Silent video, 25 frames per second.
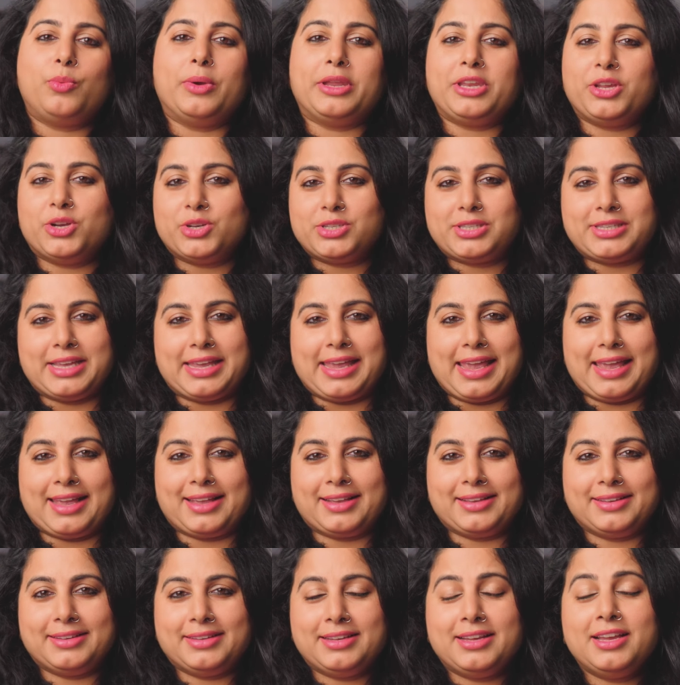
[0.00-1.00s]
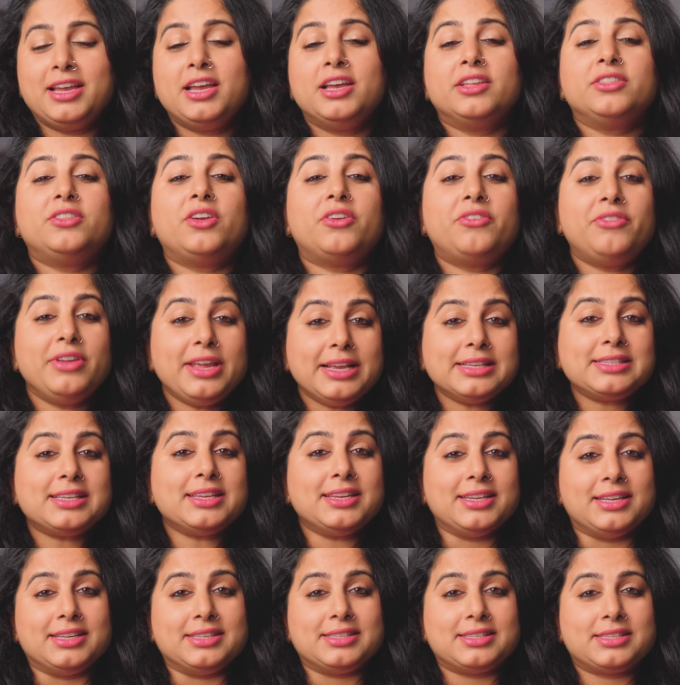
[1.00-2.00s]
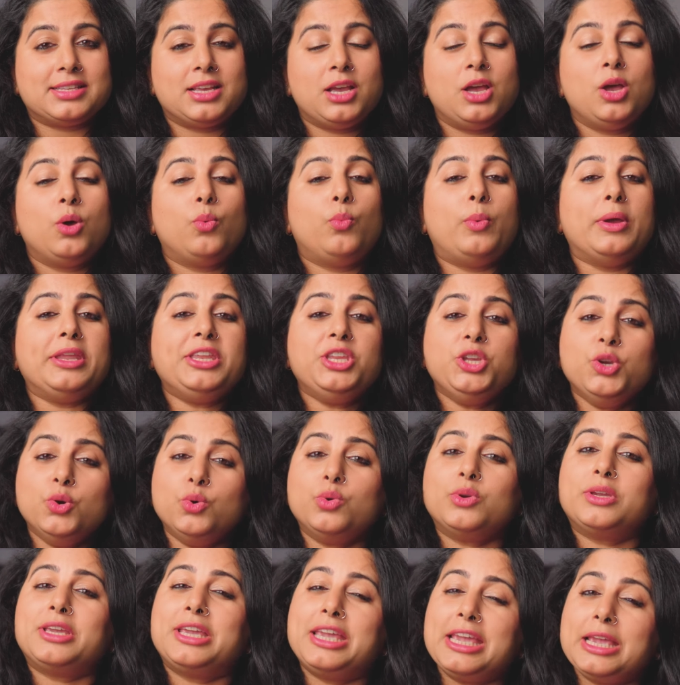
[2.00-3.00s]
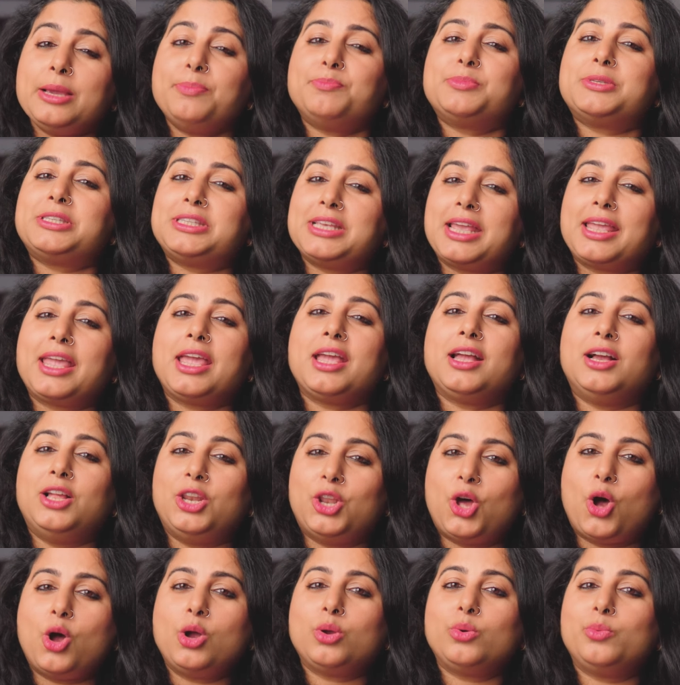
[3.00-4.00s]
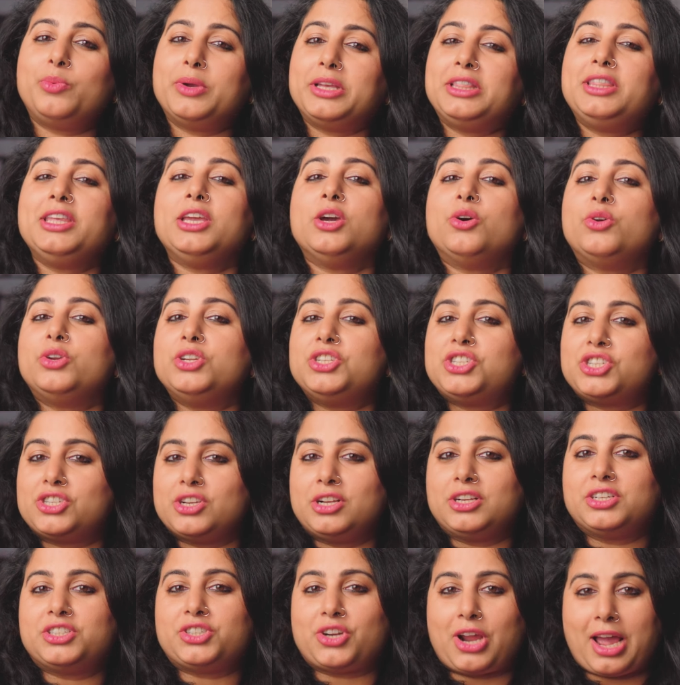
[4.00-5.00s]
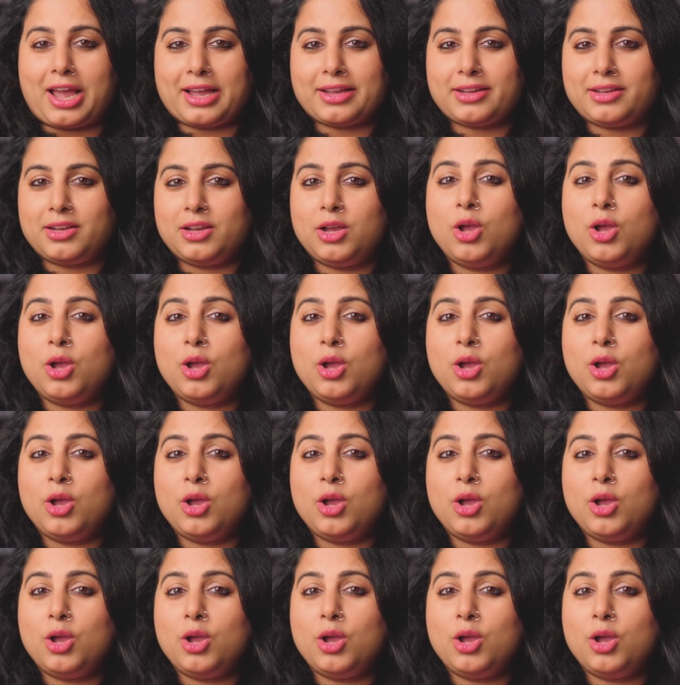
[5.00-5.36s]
when you're singing? The reason is, when you keep singing along with the original track,